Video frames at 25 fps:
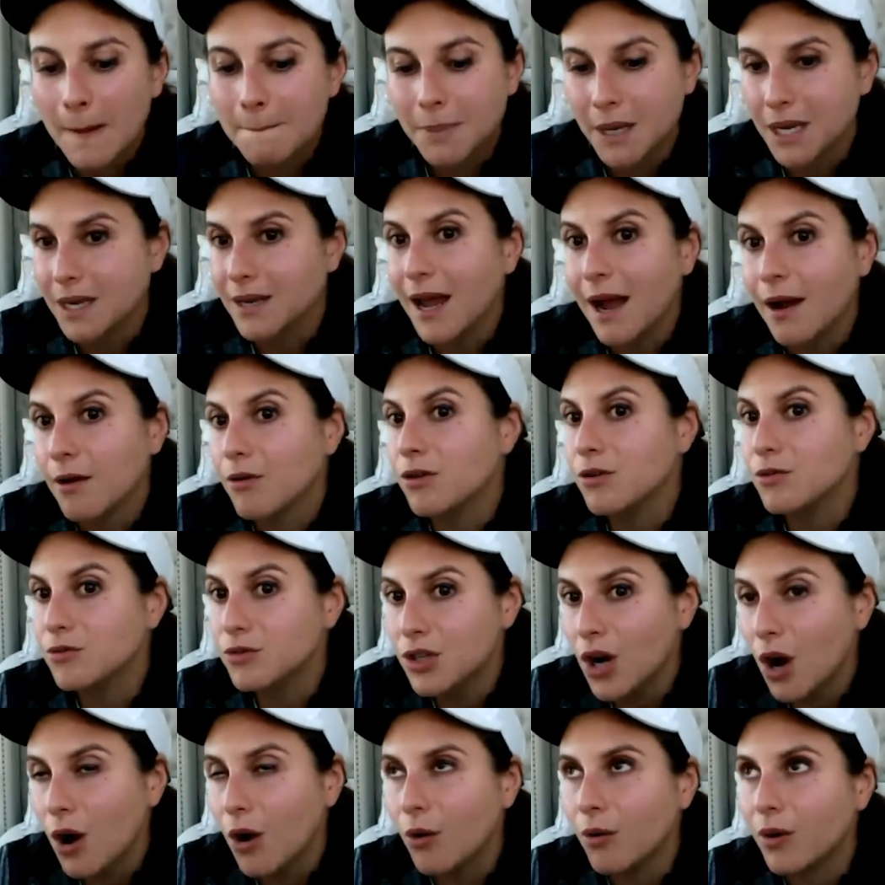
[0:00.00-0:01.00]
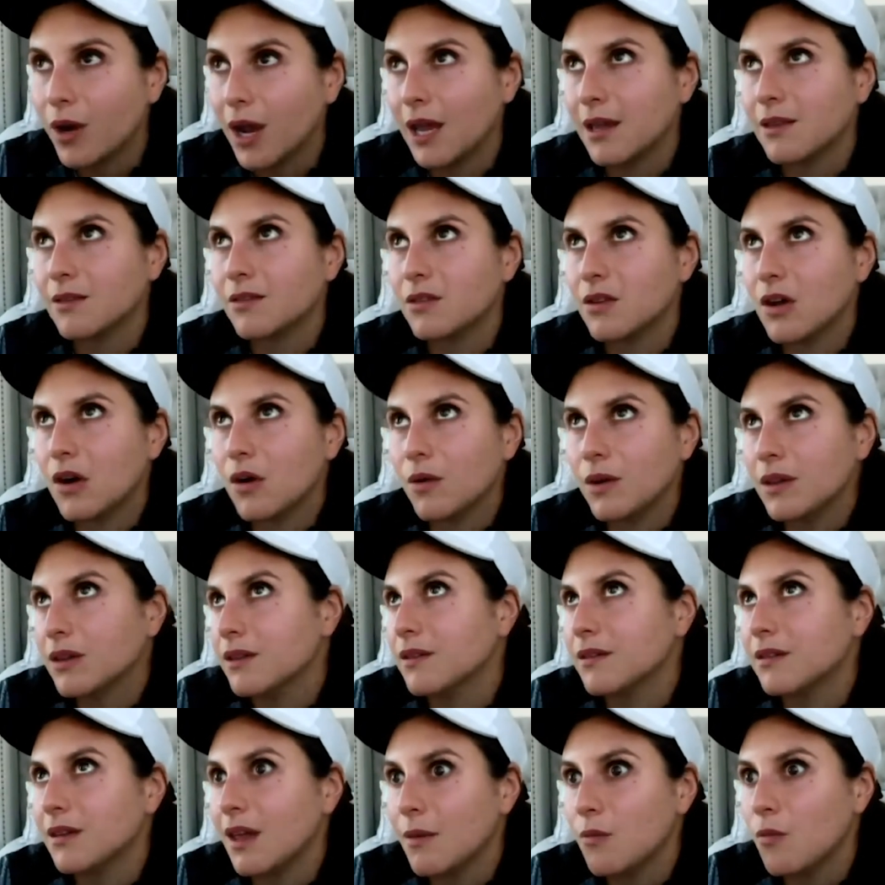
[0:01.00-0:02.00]
but now you don't. And so in
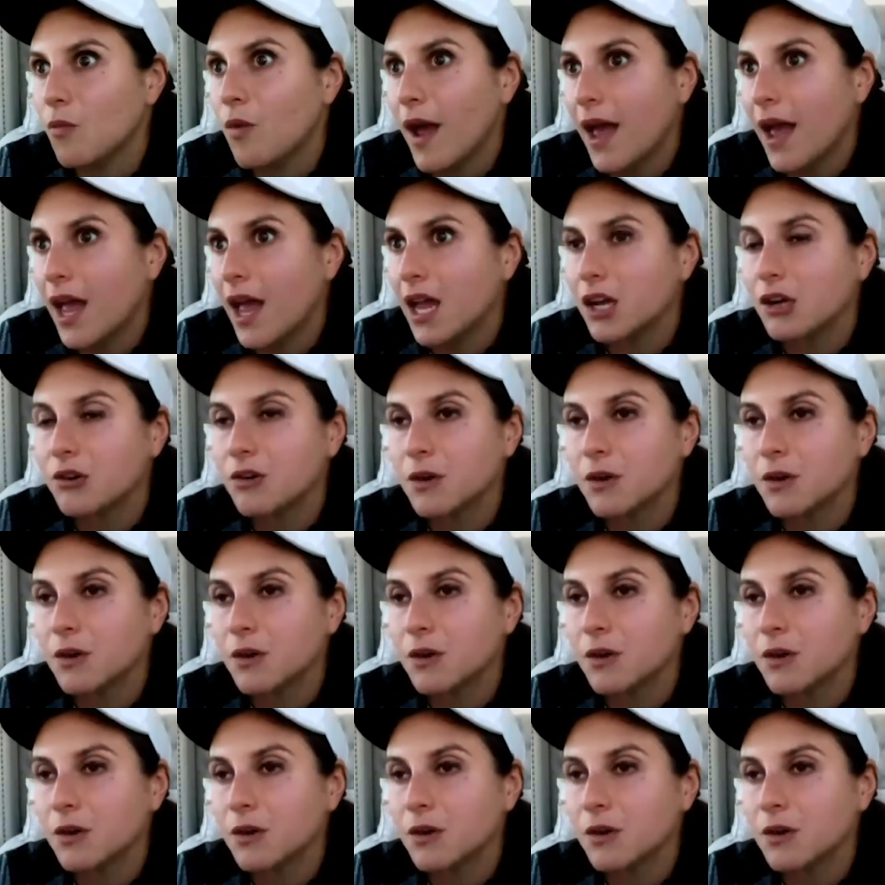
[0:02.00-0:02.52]
the same way,